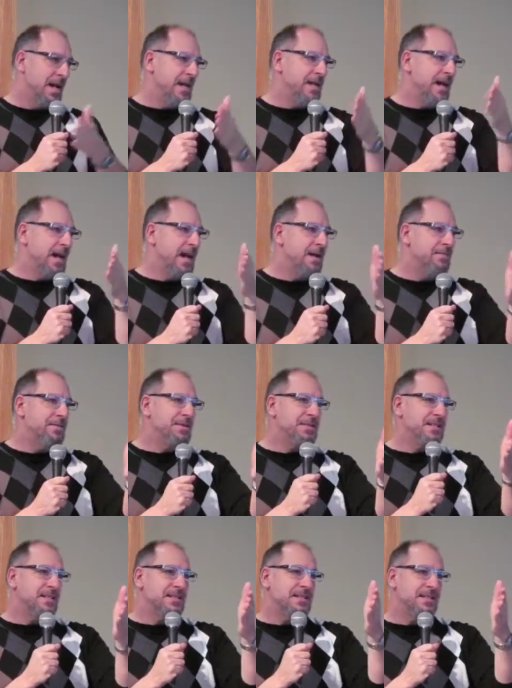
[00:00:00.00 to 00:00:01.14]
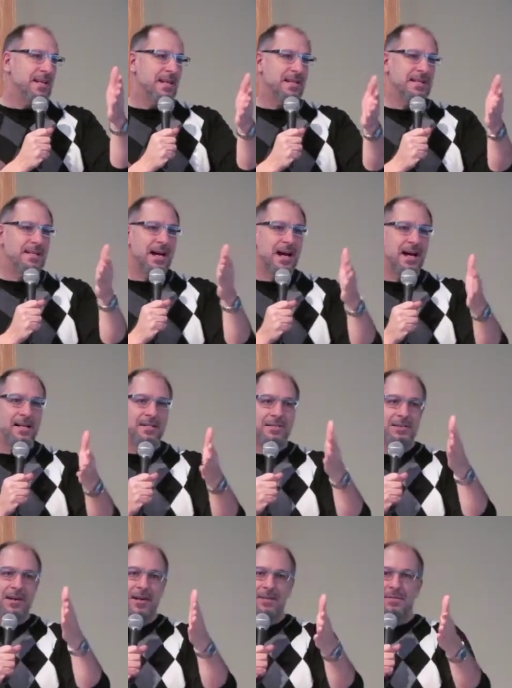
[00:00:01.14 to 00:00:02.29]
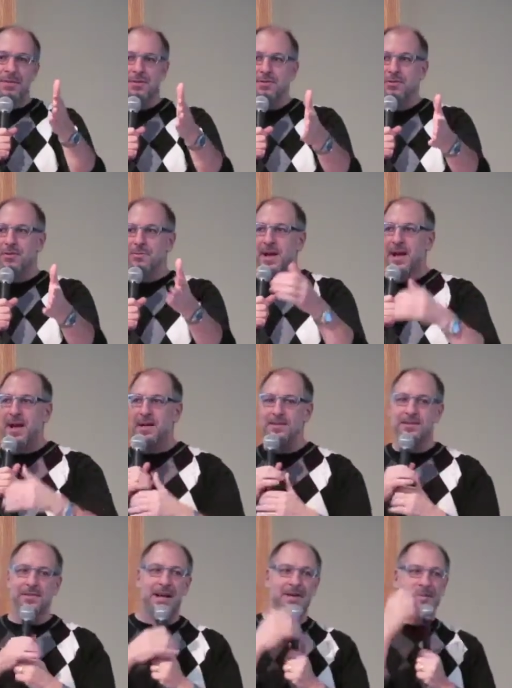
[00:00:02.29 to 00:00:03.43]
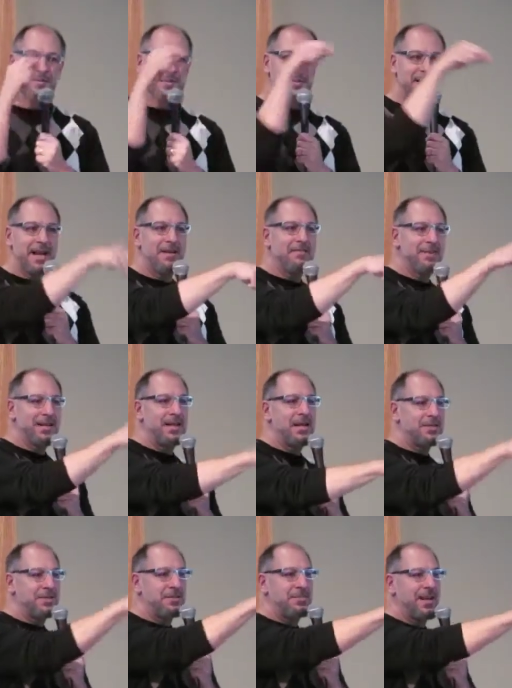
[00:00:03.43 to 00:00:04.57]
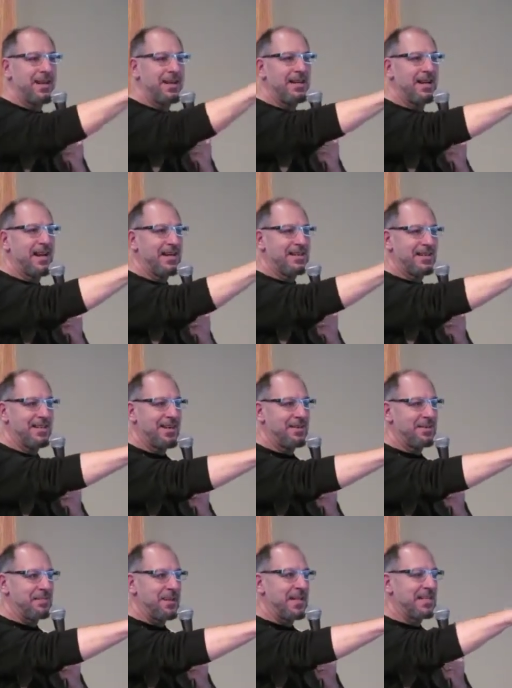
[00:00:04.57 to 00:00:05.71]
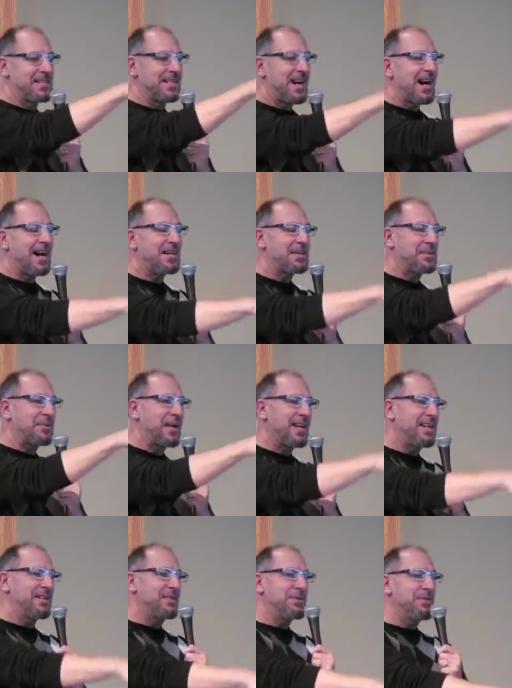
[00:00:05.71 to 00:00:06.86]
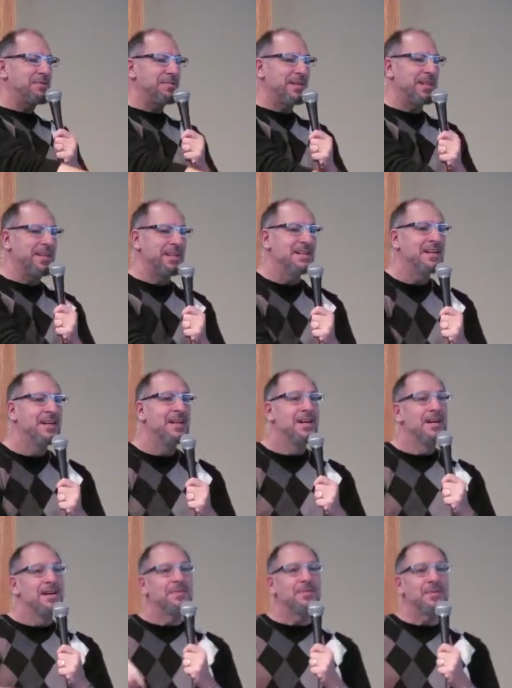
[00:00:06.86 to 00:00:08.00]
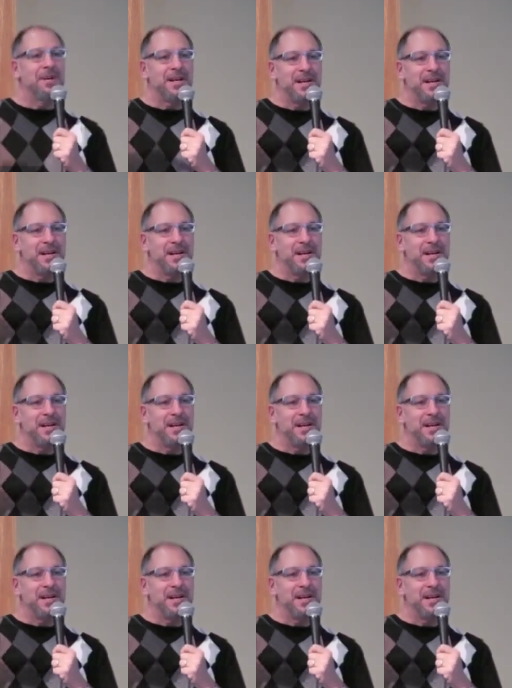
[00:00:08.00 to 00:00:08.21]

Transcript: And ever since then, God is trying to restore man to that, that relationship that he had in the garden. Because God created you and me for